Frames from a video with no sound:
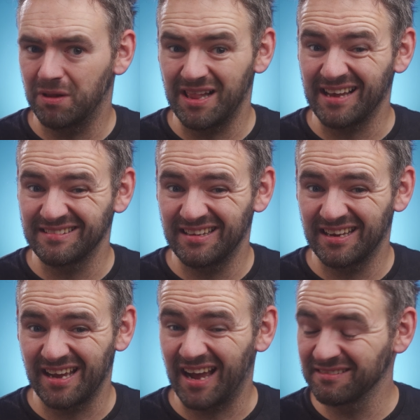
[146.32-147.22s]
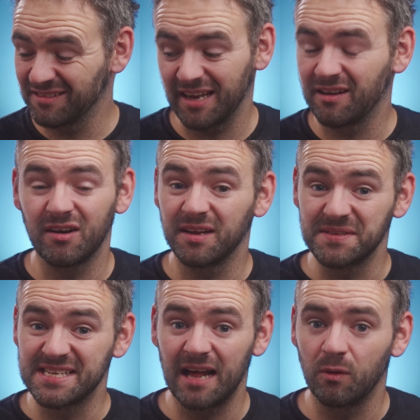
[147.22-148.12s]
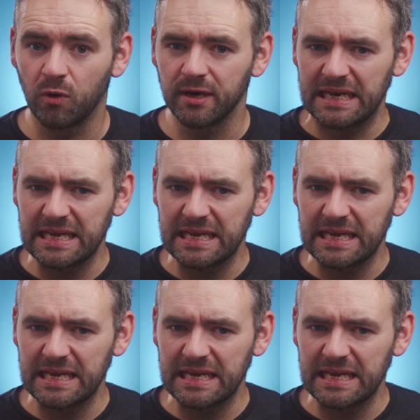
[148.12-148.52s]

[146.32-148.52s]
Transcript: plastic, I, I can't even tell what it